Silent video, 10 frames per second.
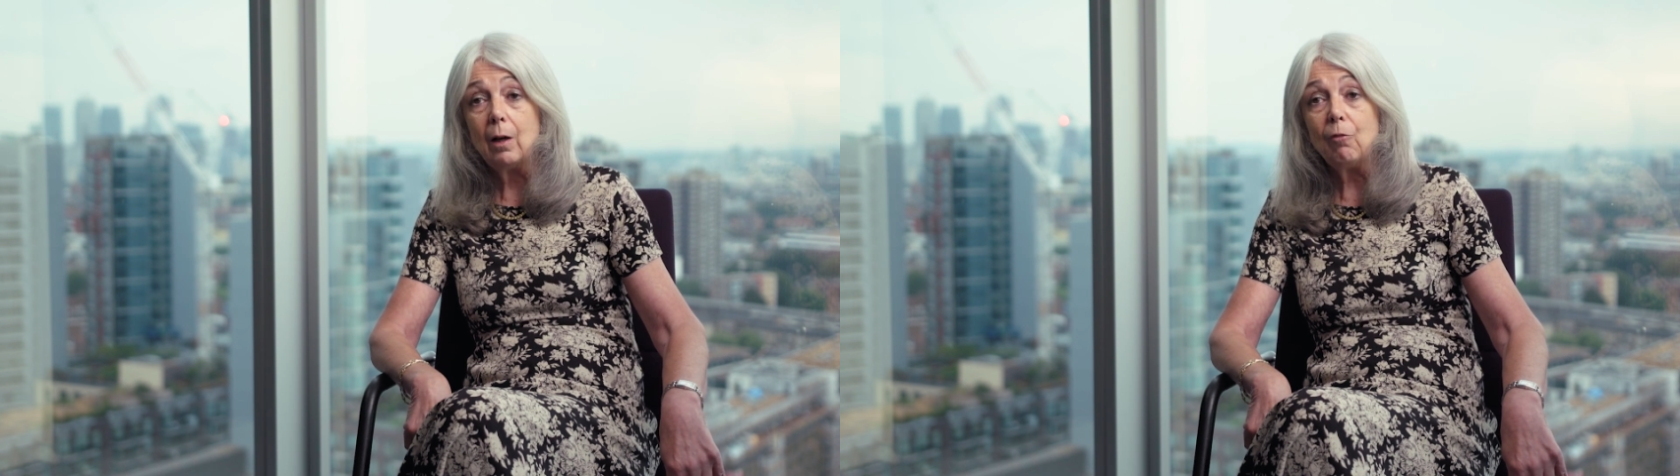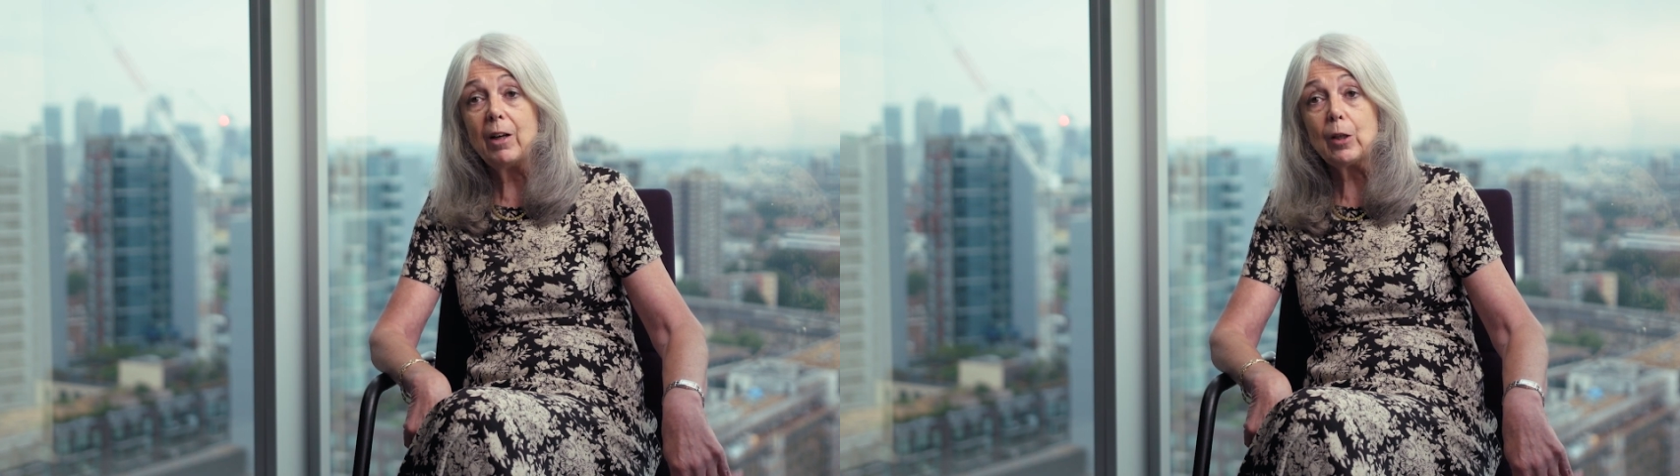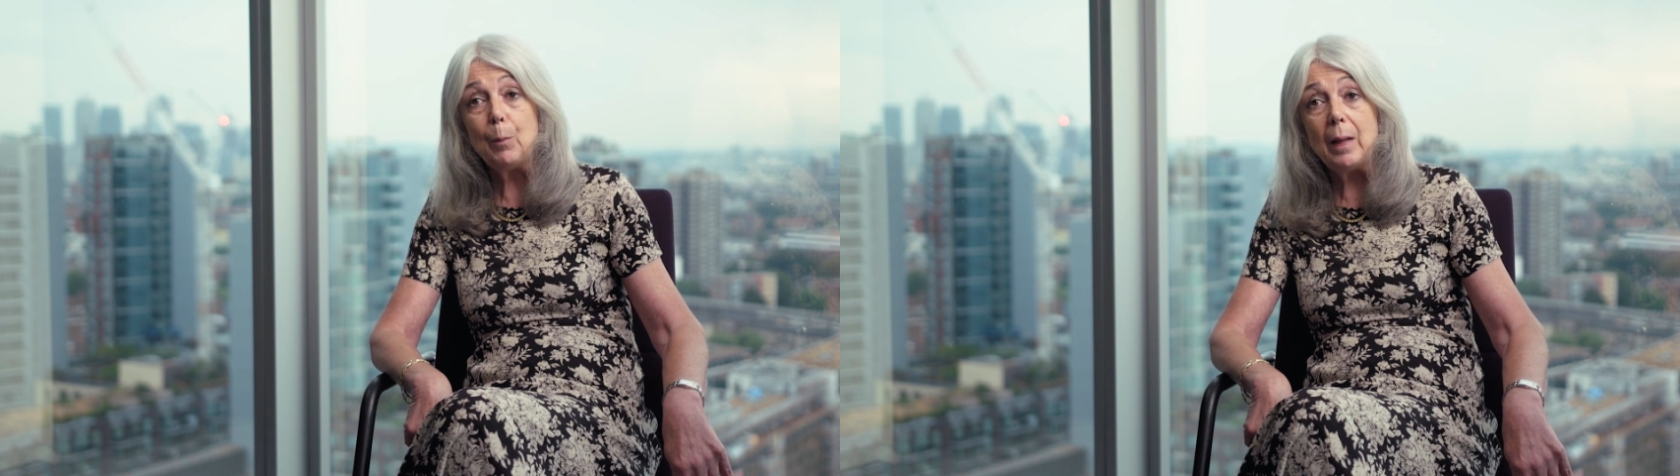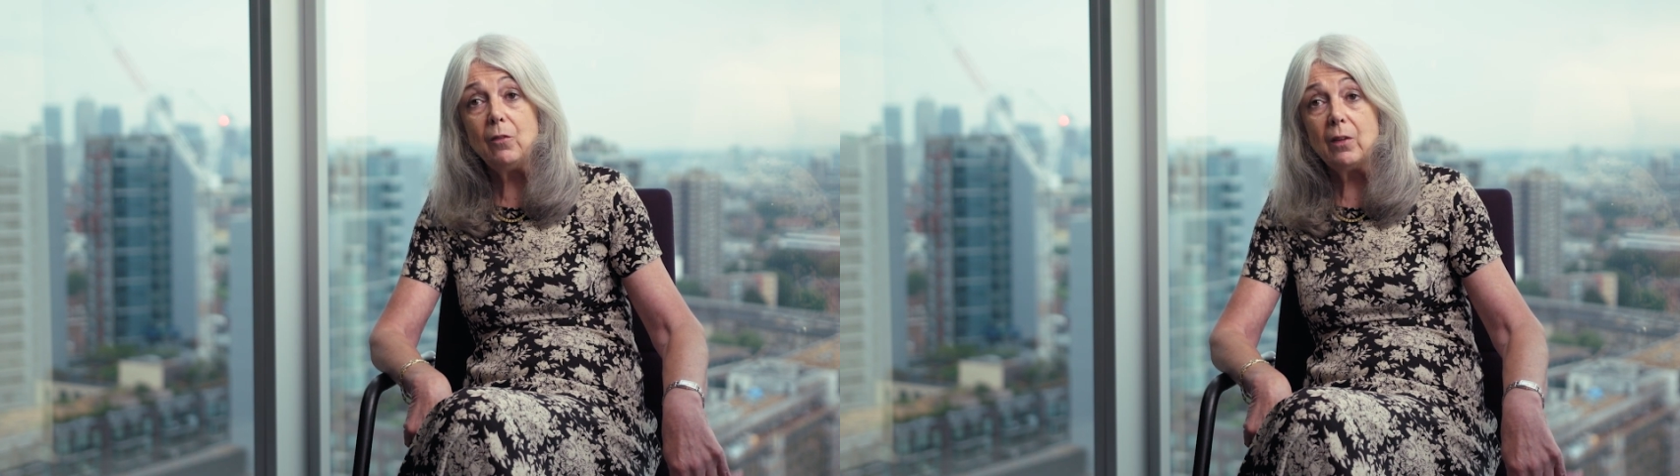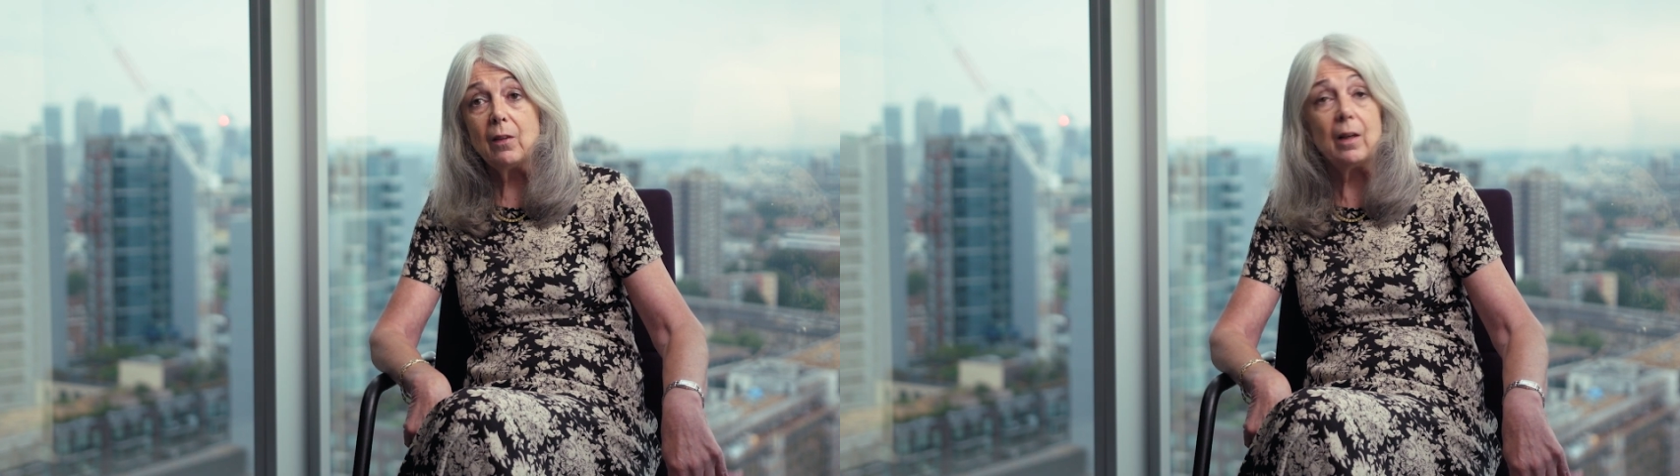
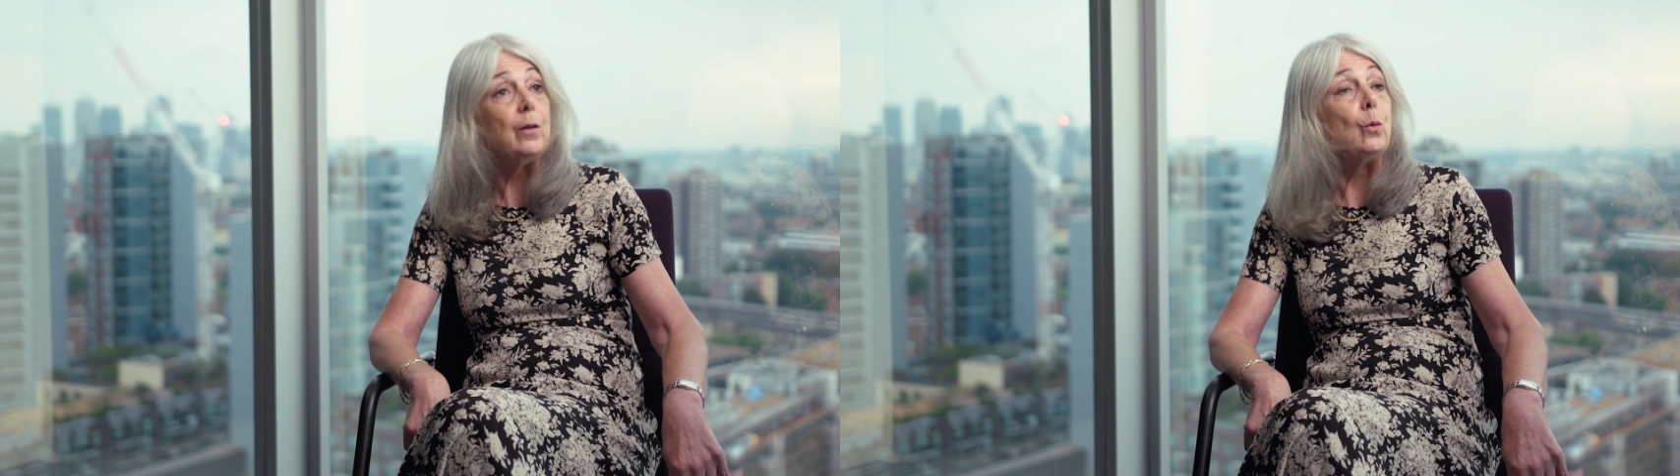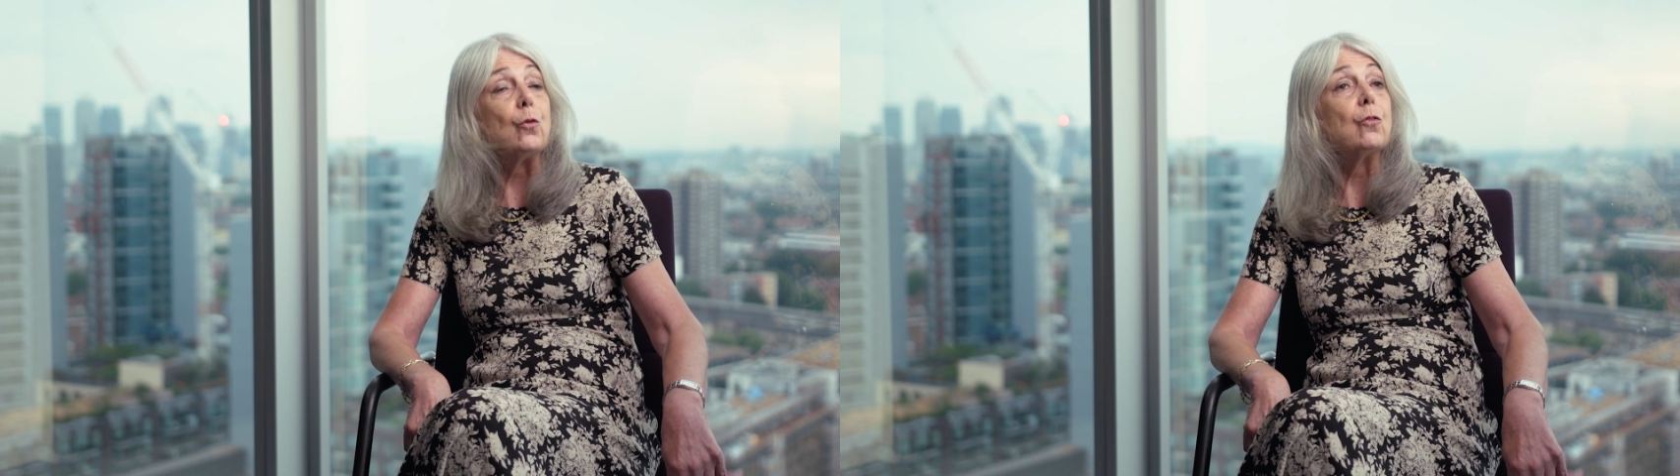recommending their use